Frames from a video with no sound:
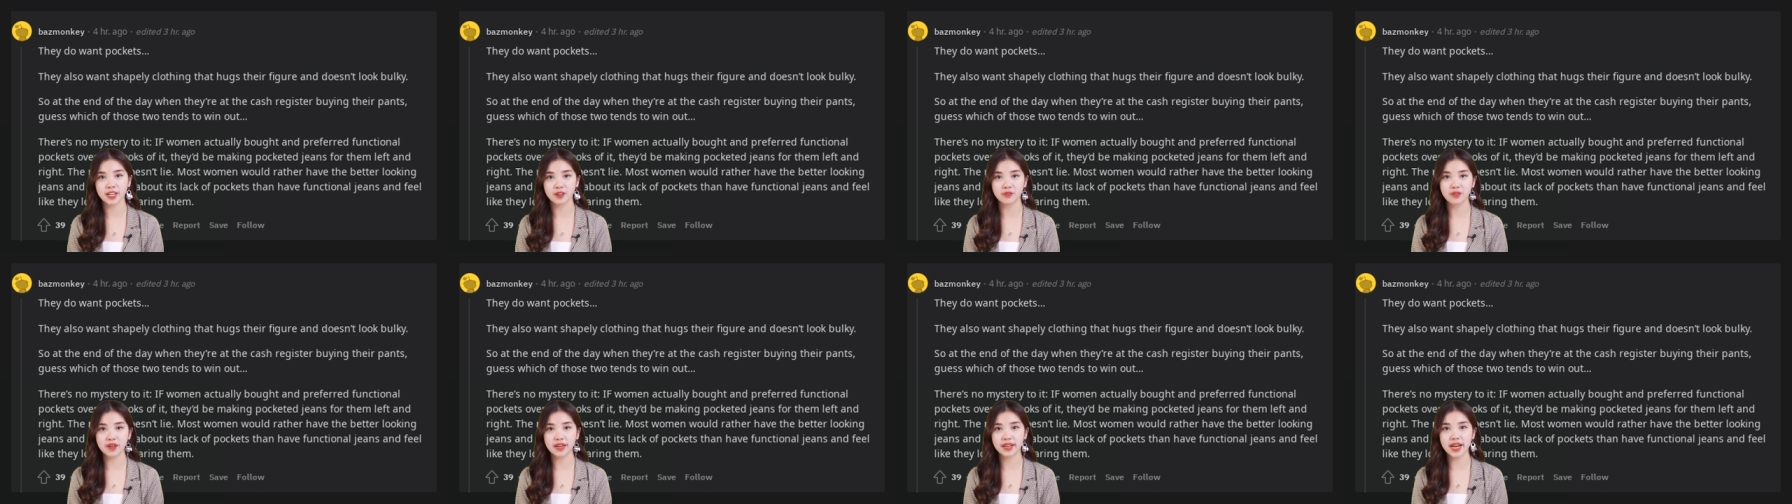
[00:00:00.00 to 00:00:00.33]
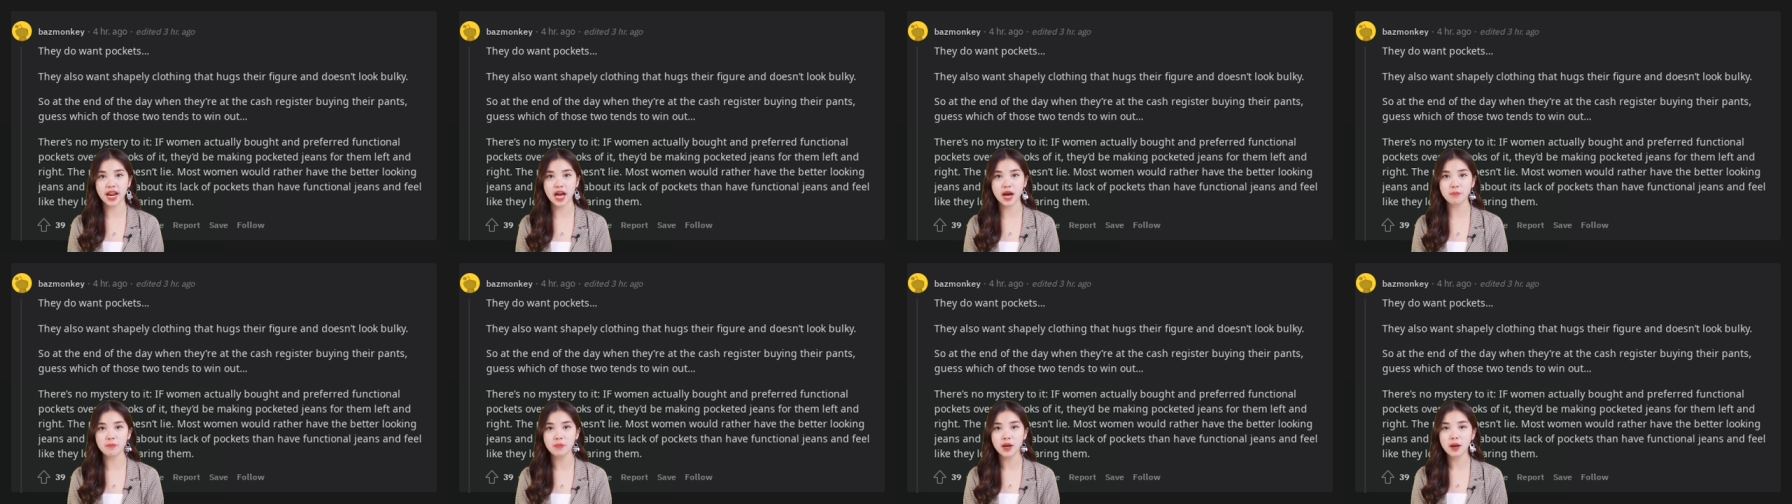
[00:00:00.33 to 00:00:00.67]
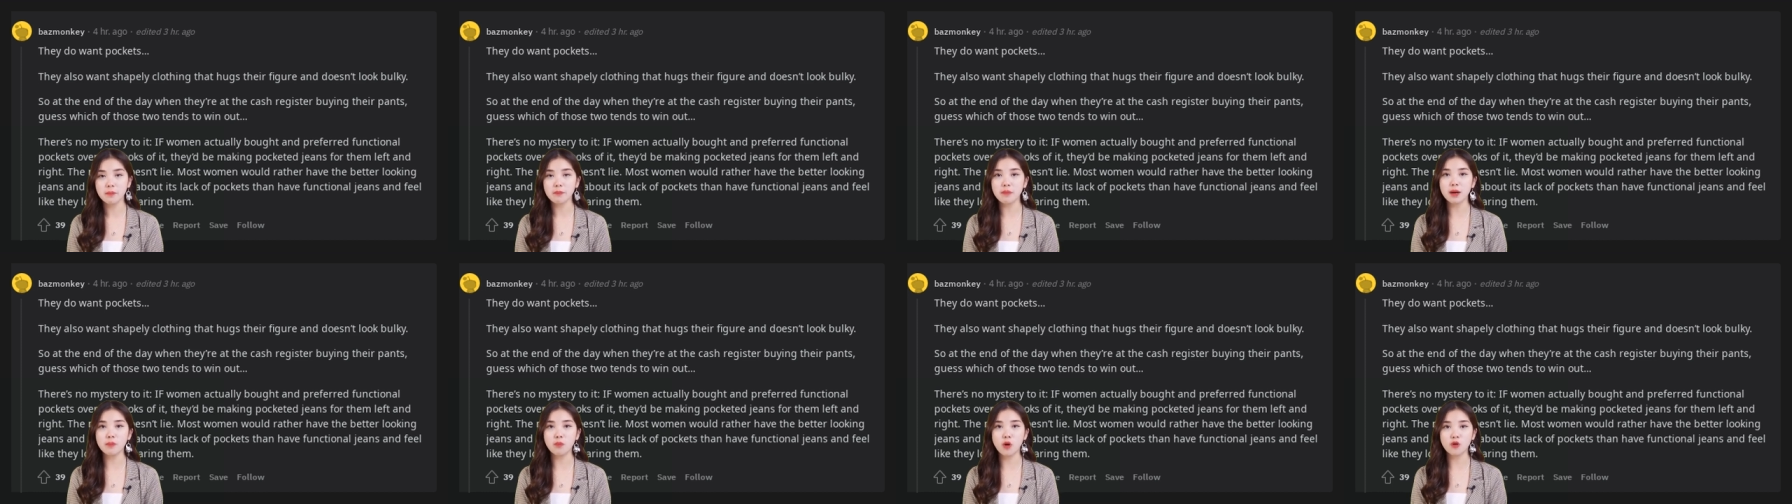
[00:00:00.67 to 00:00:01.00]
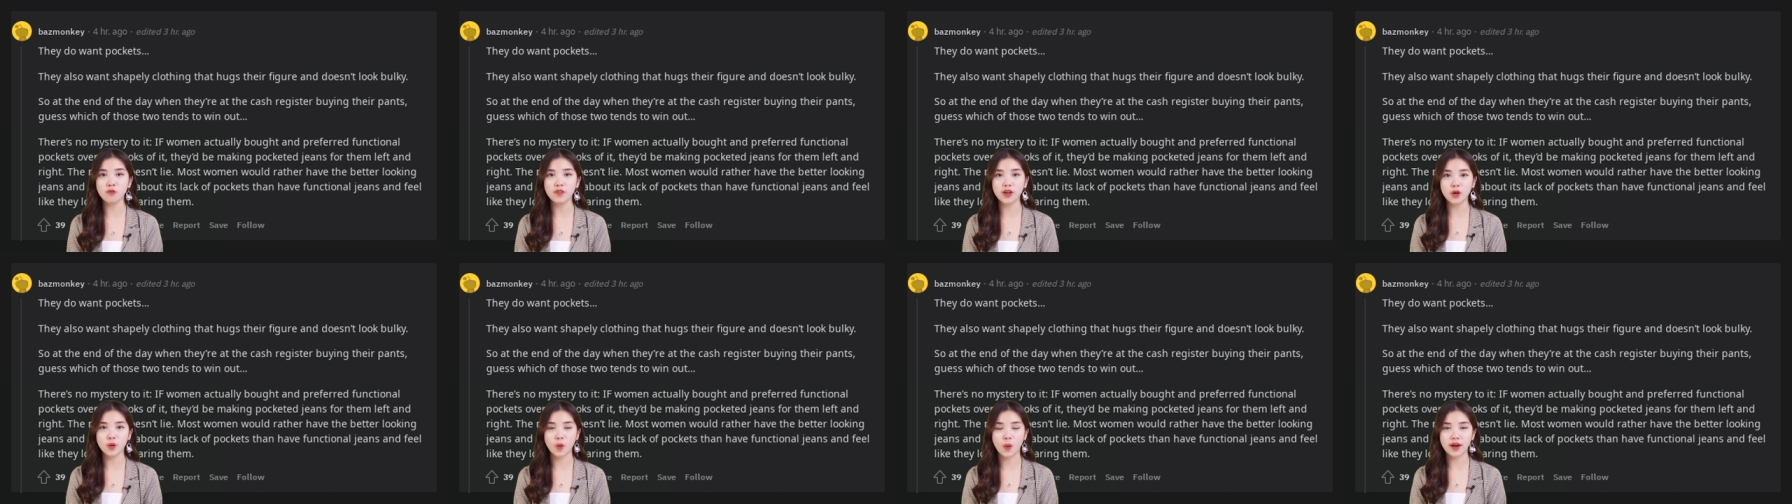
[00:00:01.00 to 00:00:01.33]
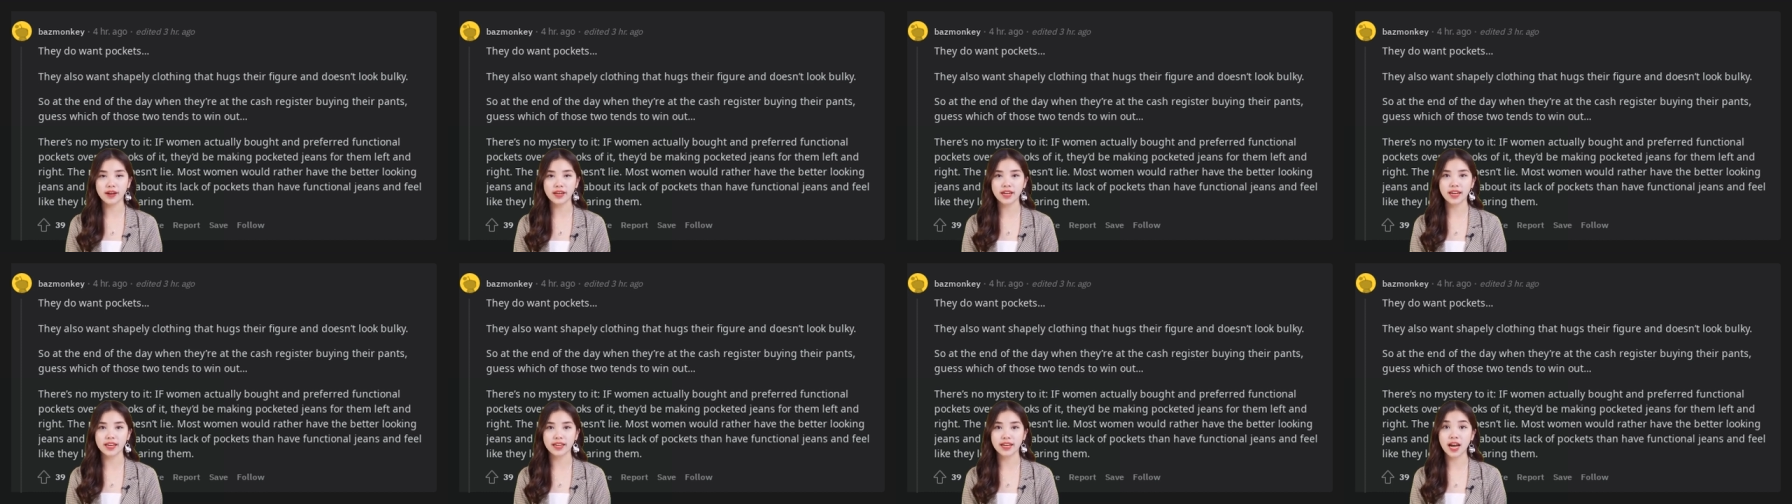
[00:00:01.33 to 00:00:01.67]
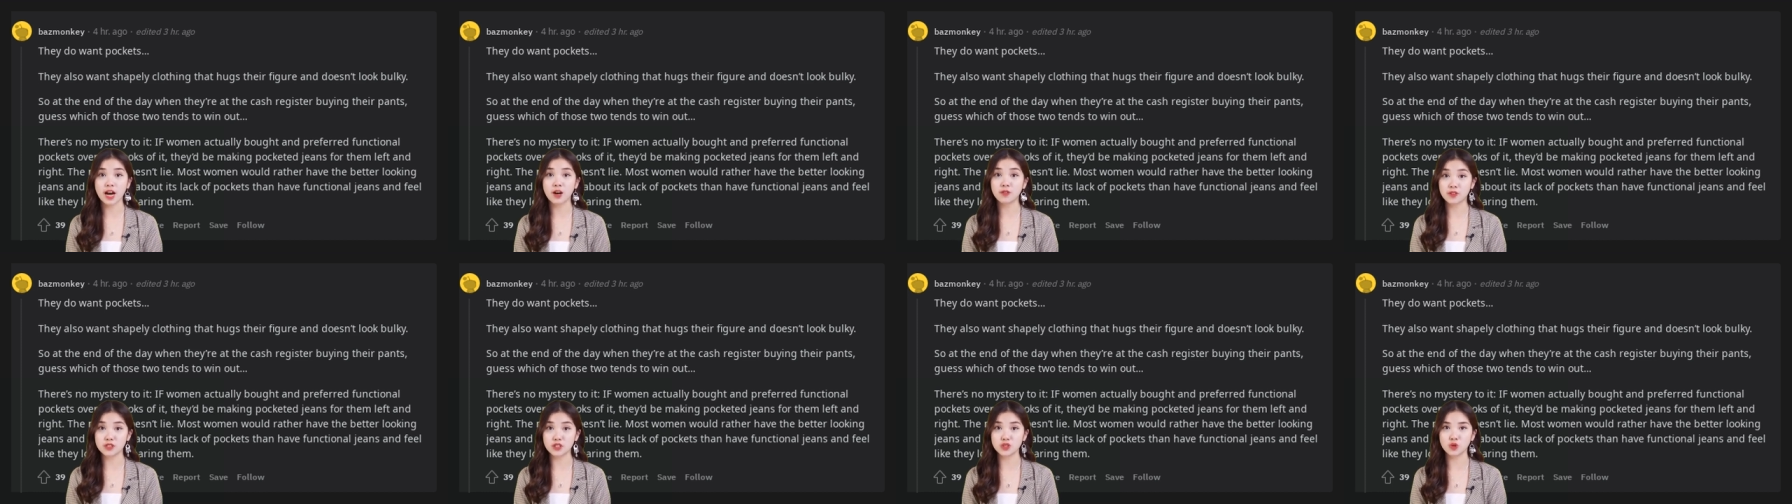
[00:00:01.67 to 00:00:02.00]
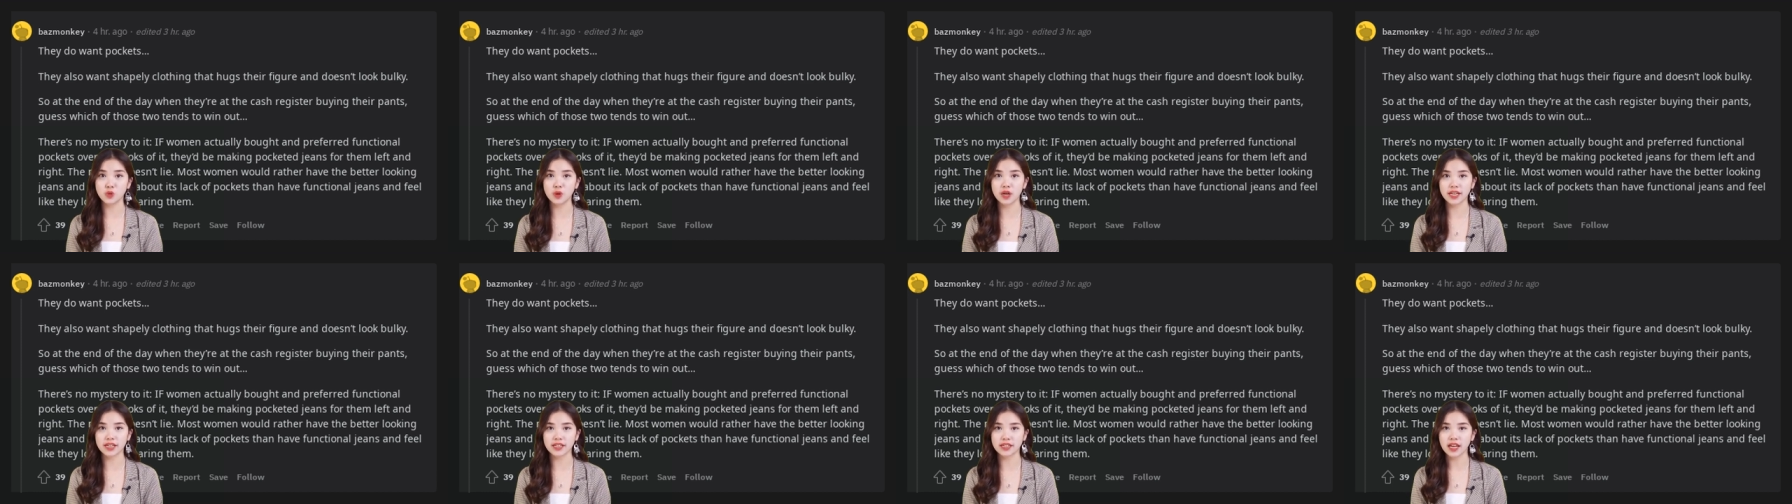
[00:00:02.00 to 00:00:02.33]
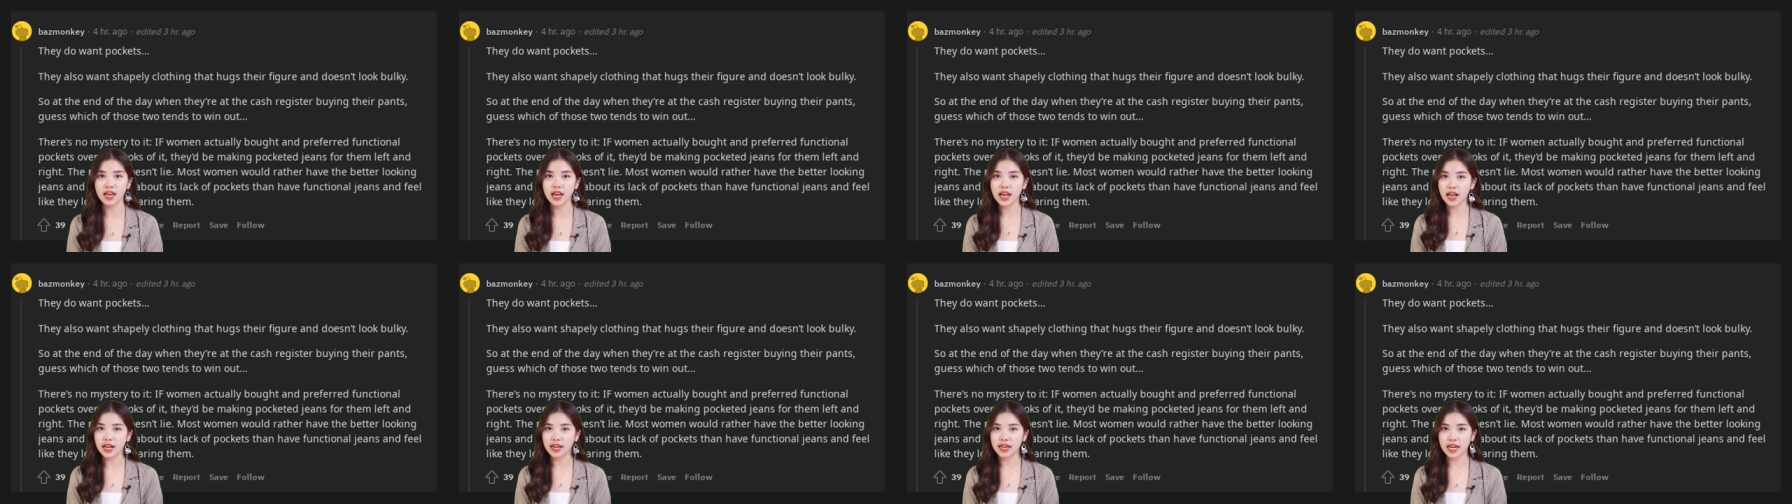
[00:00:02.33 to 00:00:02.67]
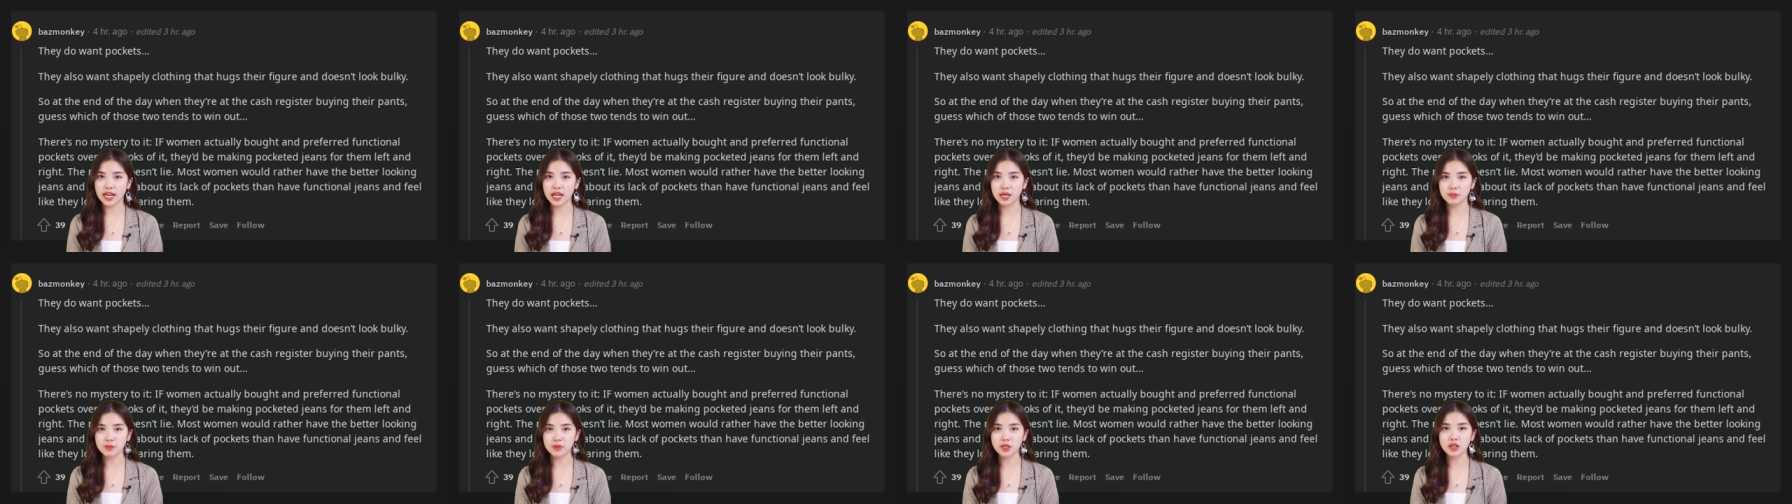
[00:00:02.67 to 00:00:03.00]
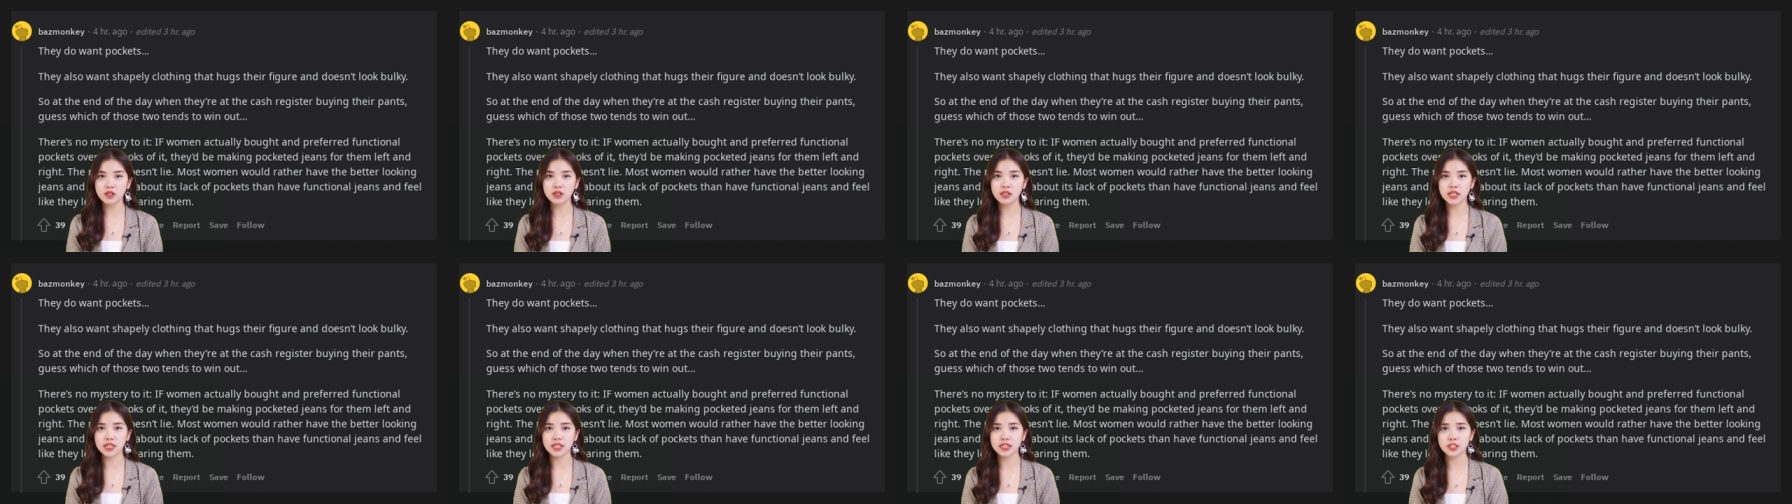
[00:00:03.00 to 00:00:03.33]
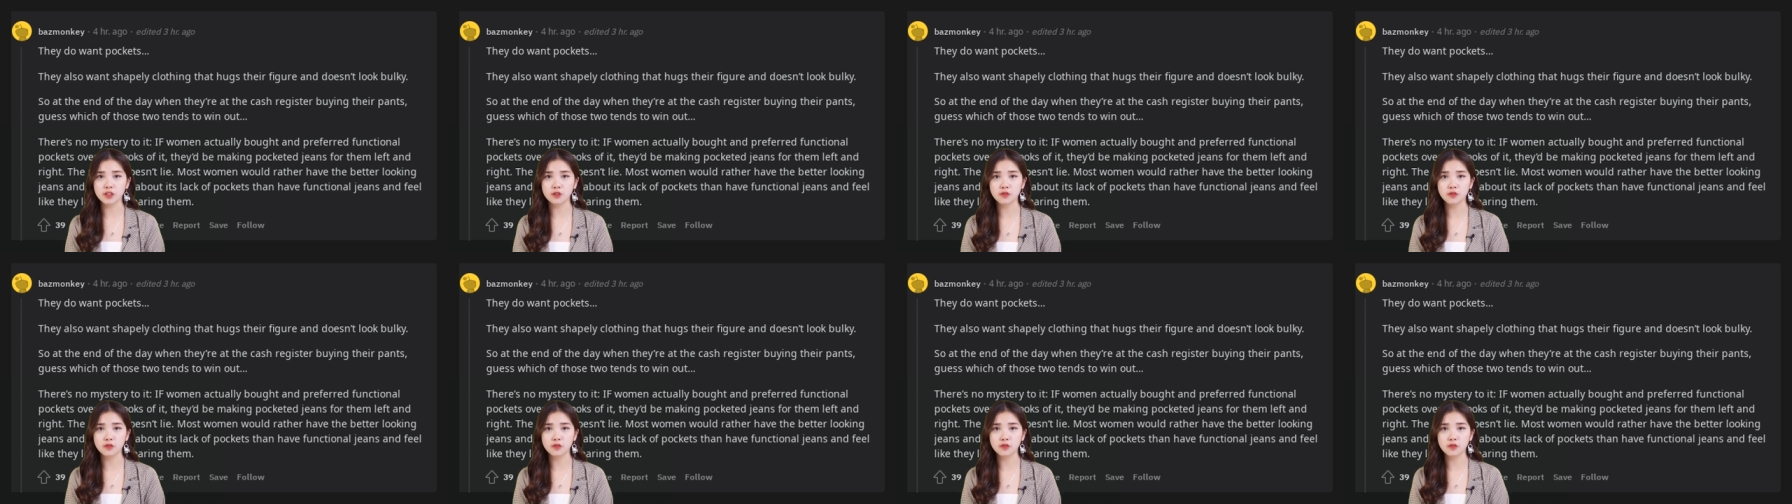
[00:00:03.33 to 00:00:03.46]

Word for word: They'd be making pocketed jeans for them left and right.